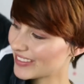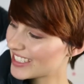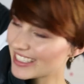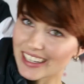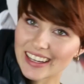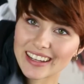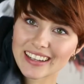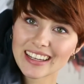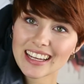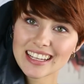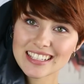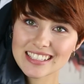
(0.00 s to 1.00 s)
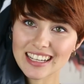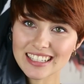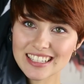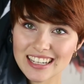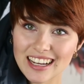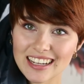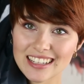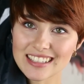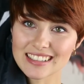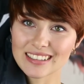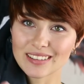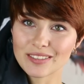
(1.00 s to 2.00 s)
So, such a
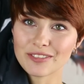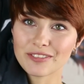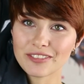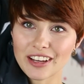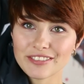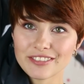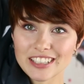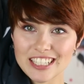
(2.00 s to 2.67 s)
nice little fluffy